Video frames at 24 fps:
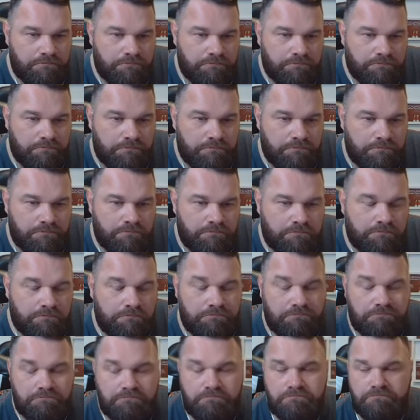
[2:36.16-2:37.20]

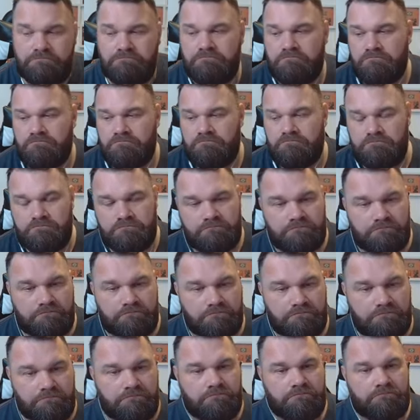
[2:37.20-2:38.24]

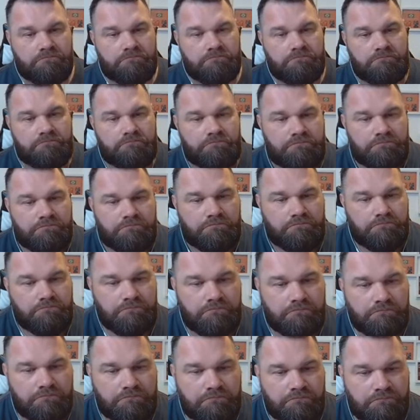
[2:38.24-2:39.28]

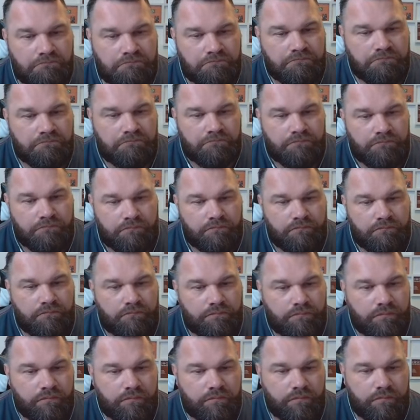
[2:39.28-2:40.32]

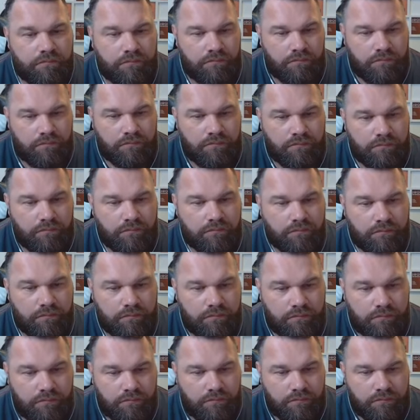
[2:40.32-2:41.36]

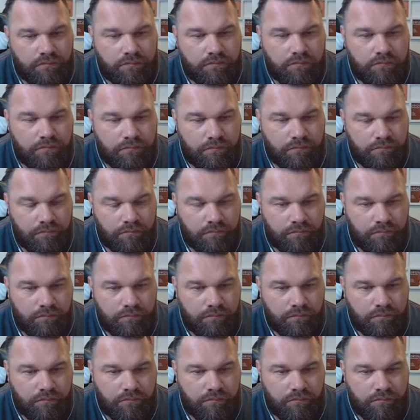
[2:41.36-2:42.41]

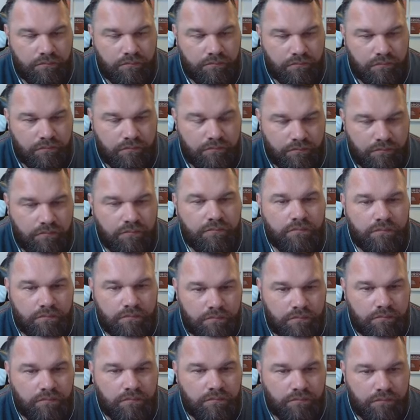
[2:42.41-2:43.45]

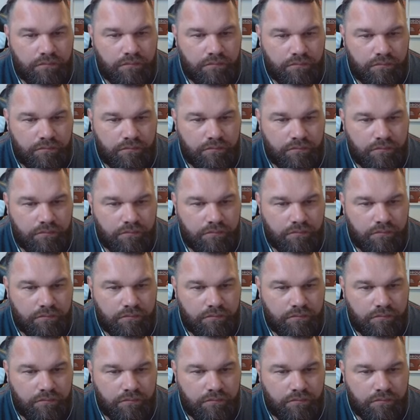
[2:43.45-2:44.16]
(silent)